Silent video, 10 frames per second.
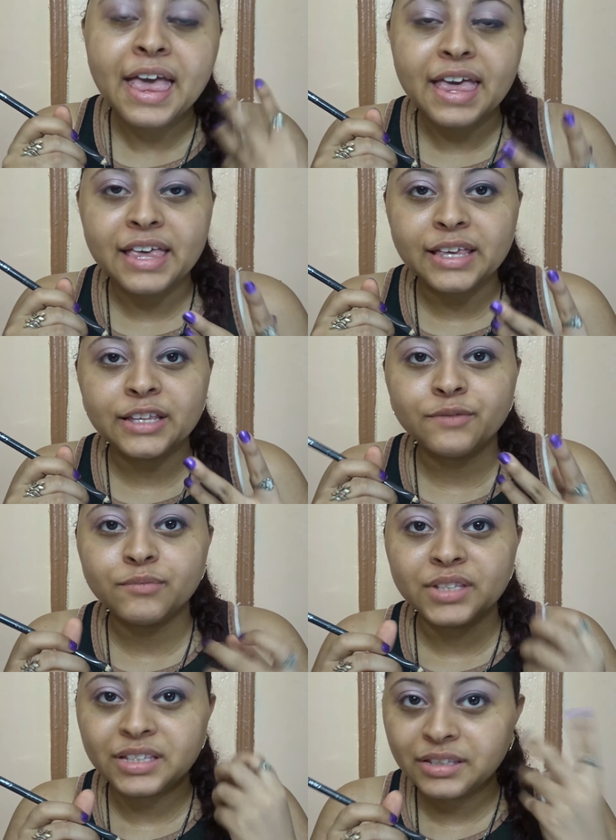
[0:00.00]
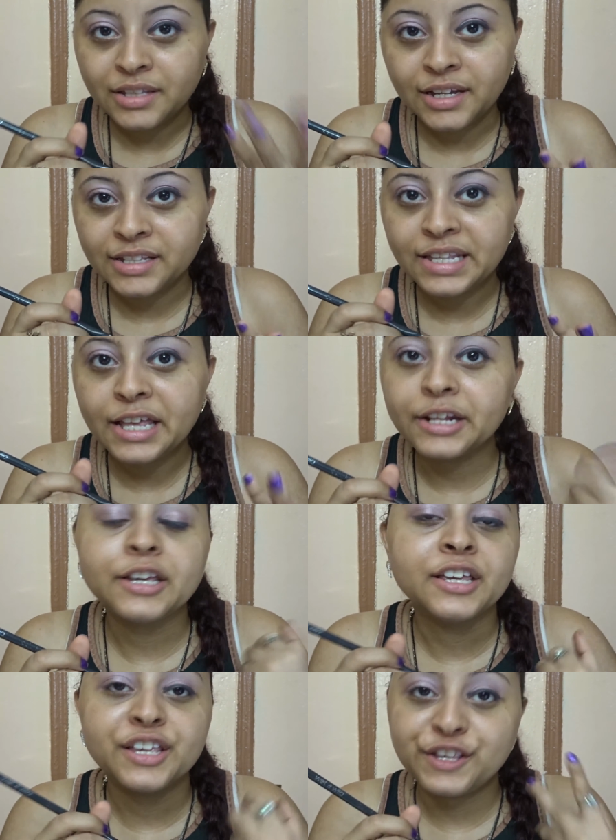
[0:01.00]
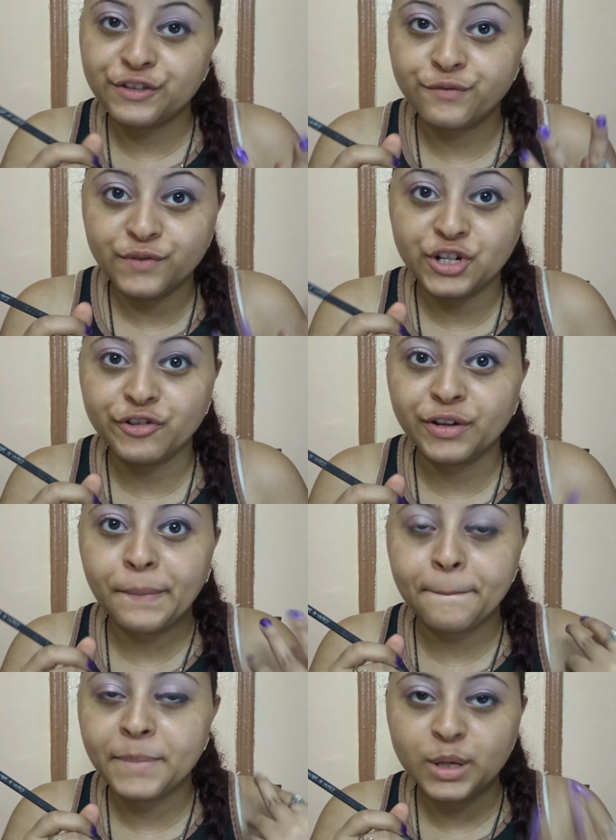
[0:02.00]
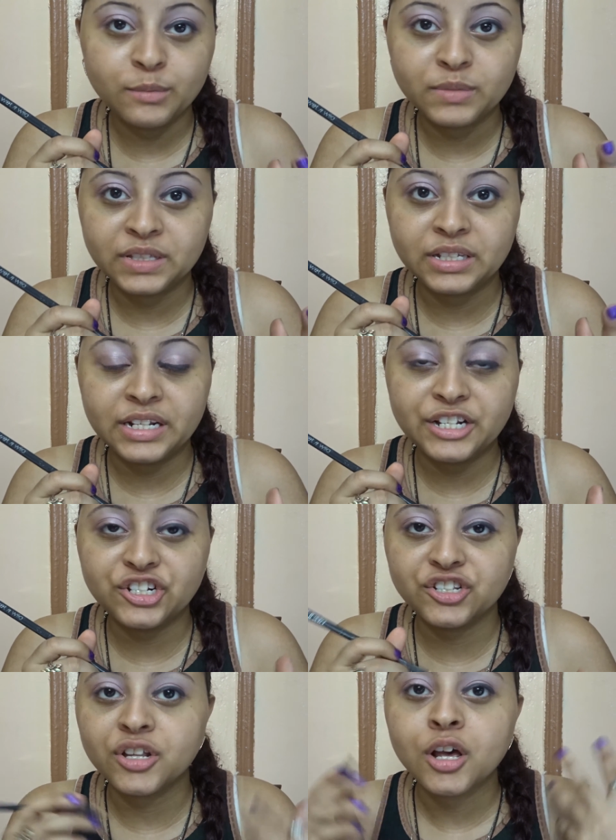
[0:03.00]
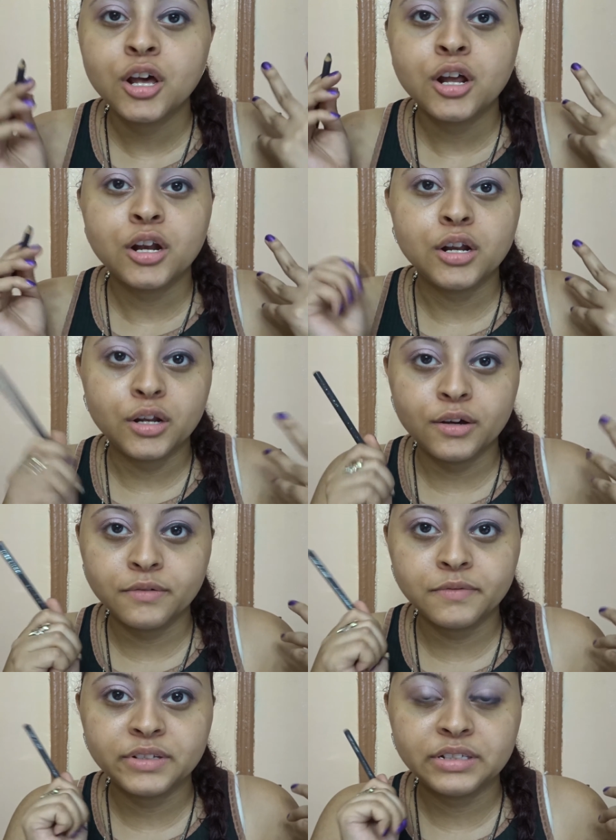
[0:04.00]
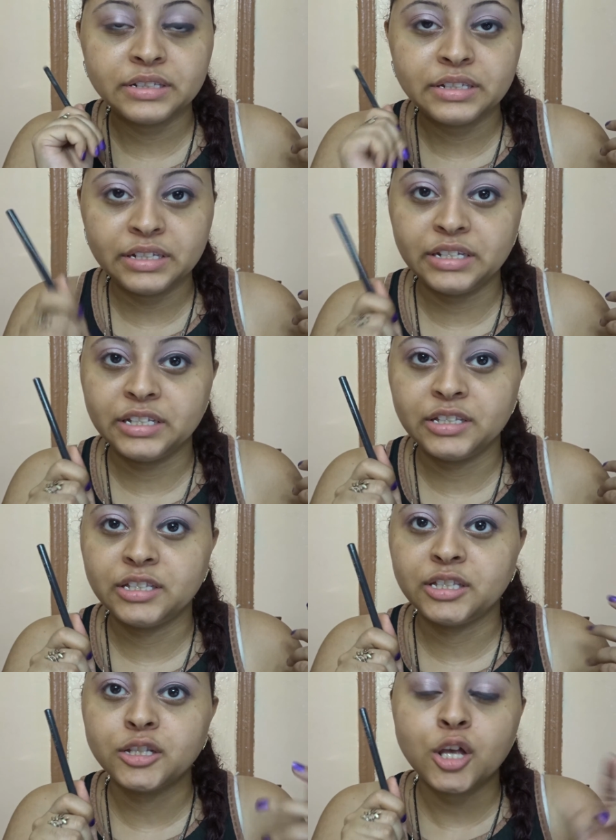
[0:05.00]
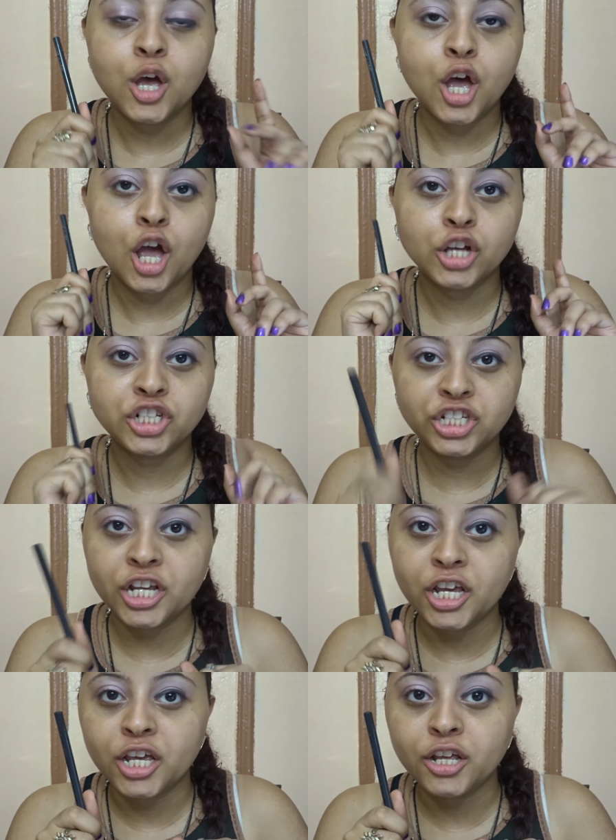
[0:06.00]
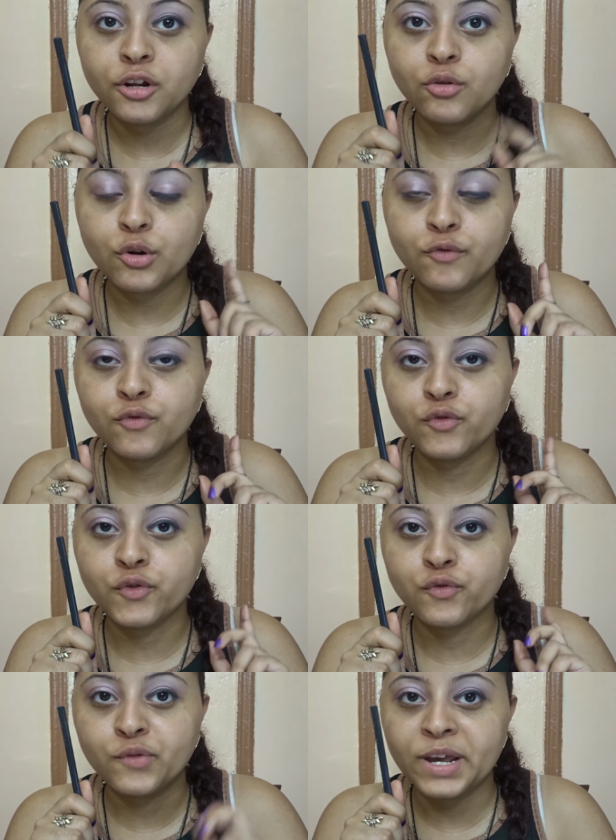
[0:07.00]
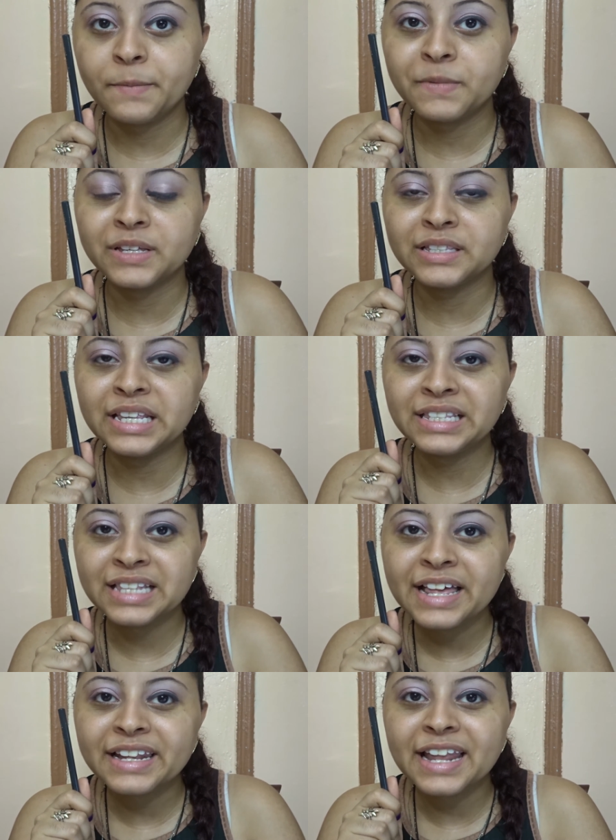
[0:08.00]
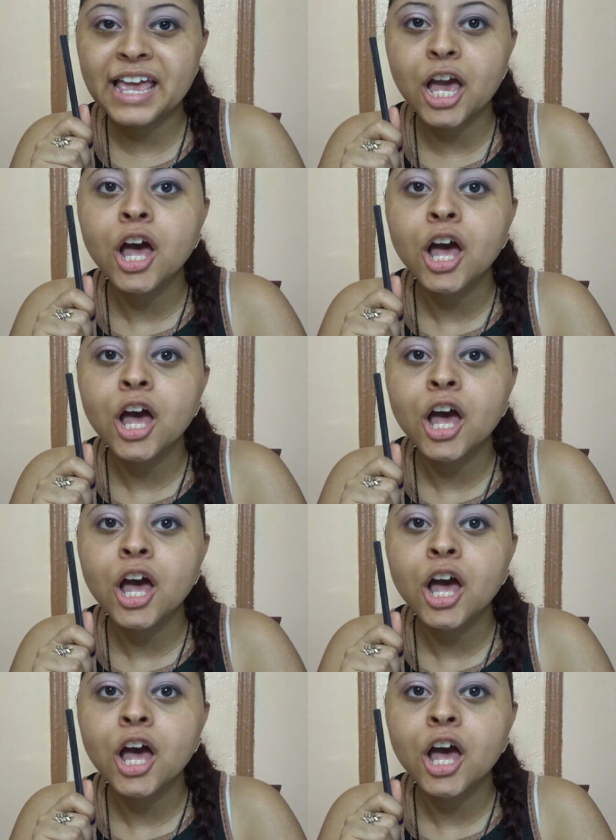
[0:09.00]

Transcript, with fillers: and like I said, it's very pigmented. I just love this shade of grape because it's not like,